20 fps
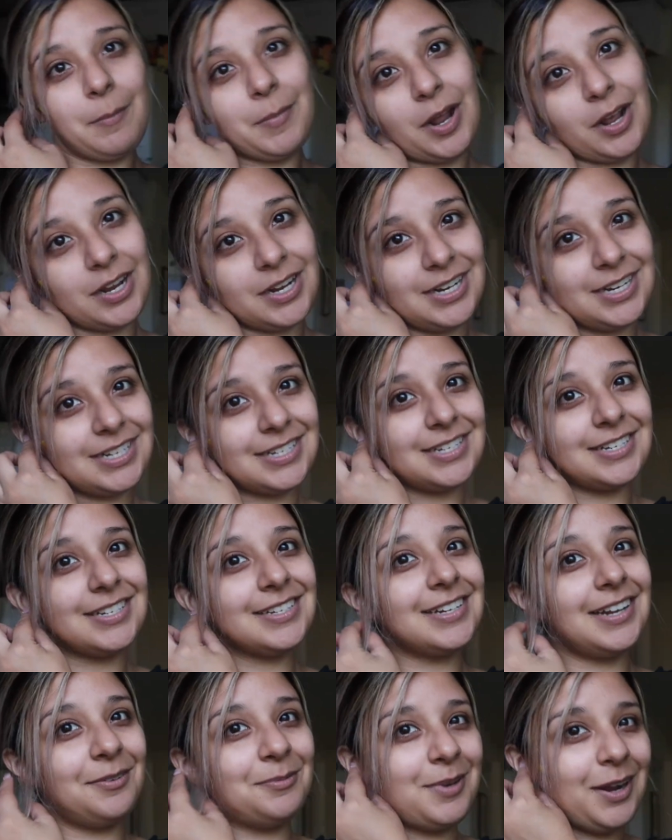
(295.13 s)
I'm not
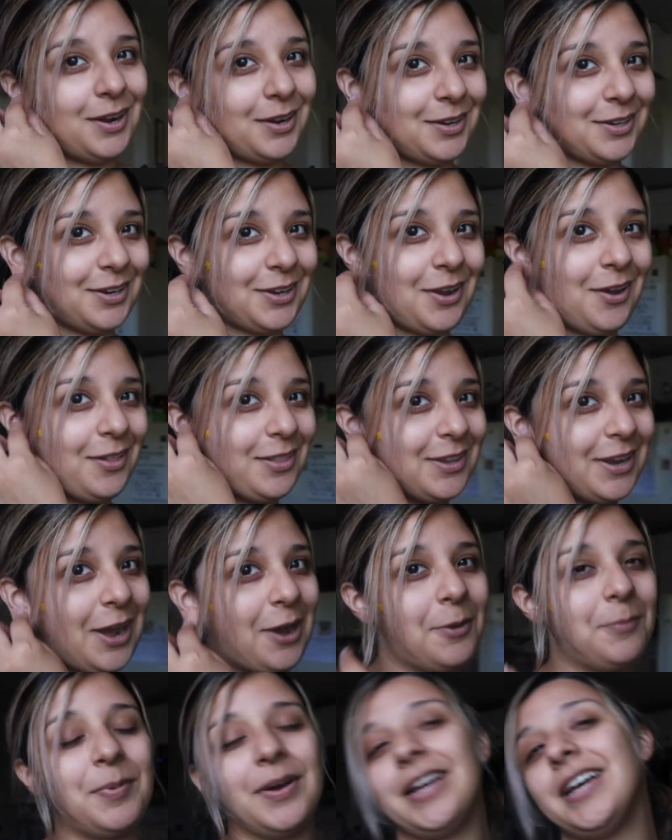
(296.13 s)
gonna call it
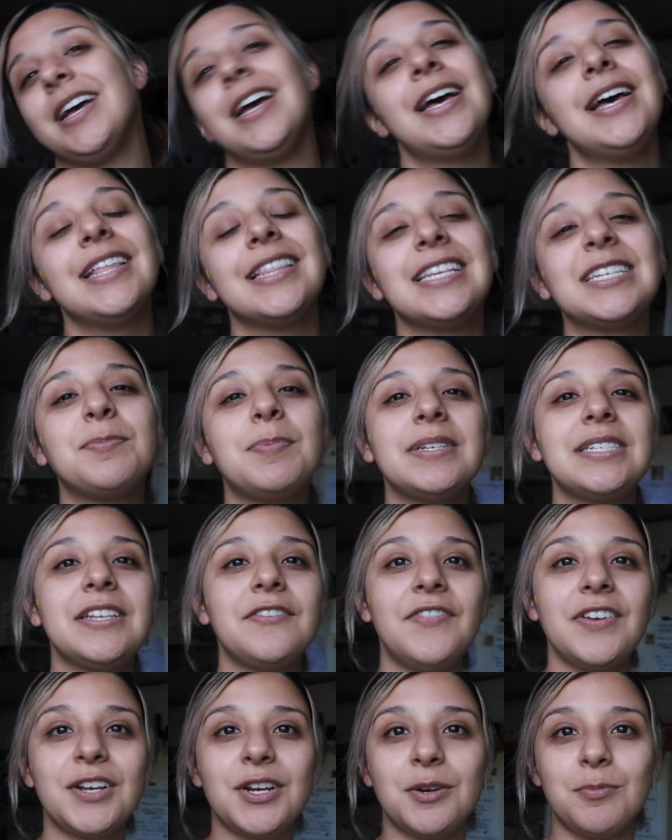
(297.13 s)
out, but the
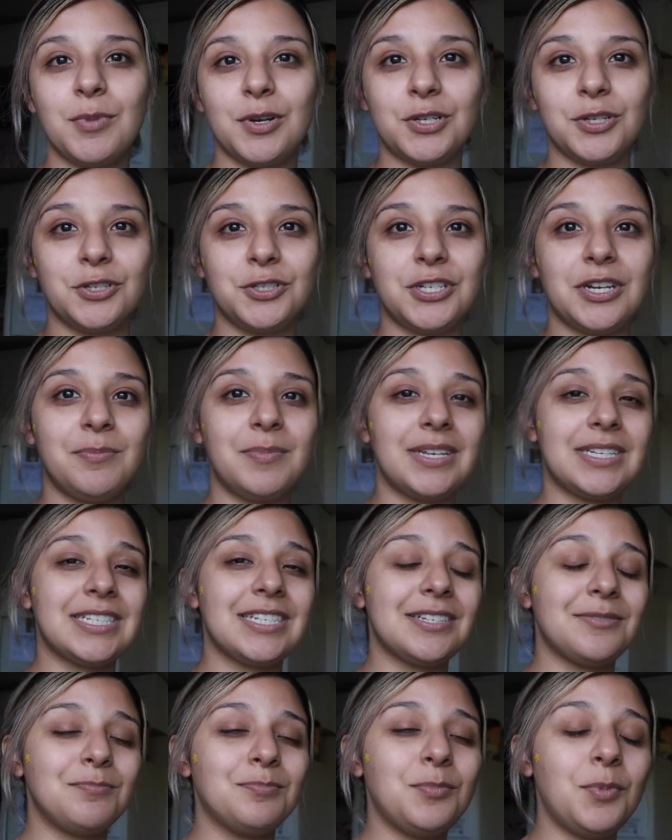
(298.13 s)
specific commercial gym,
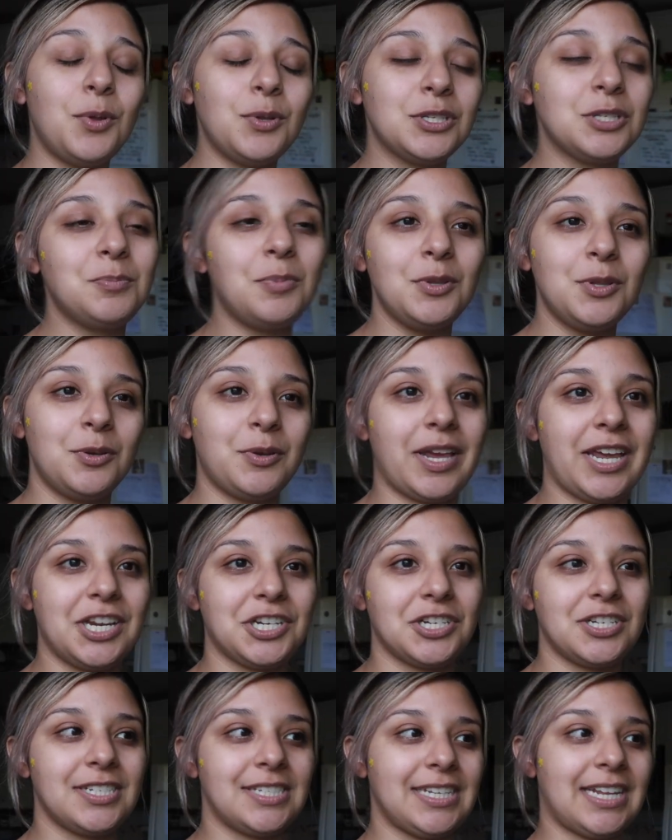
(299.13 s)
it's multiple
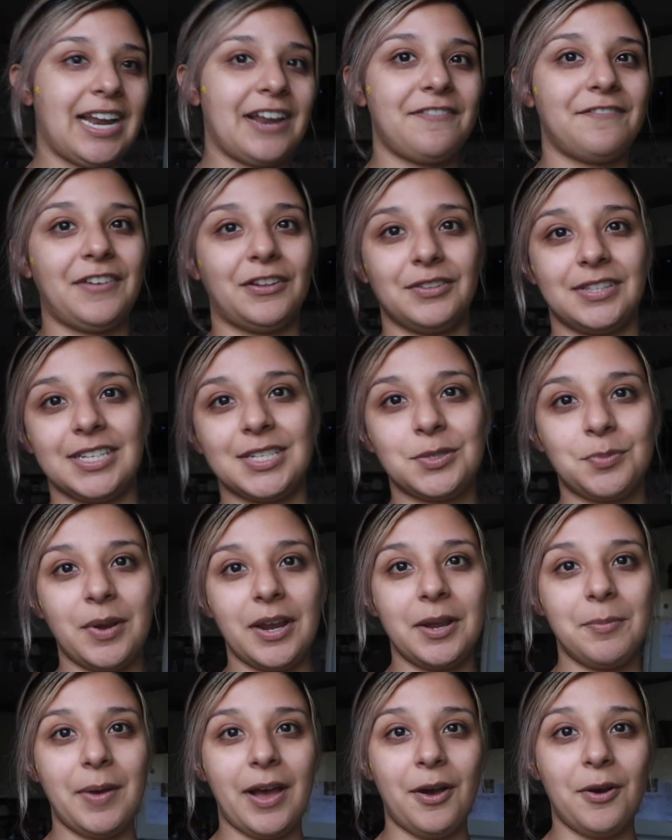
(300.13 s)
locations that I felt this
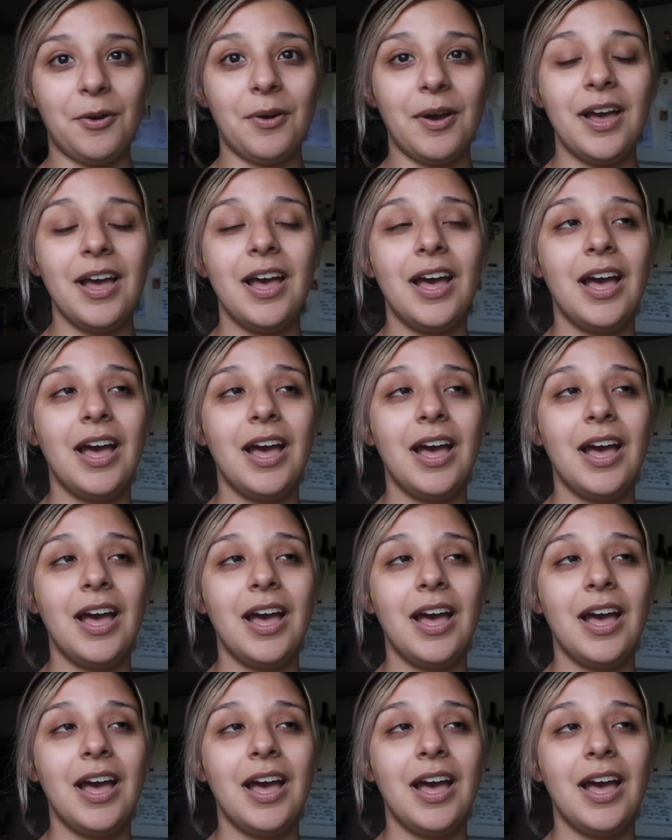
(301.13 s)
way about,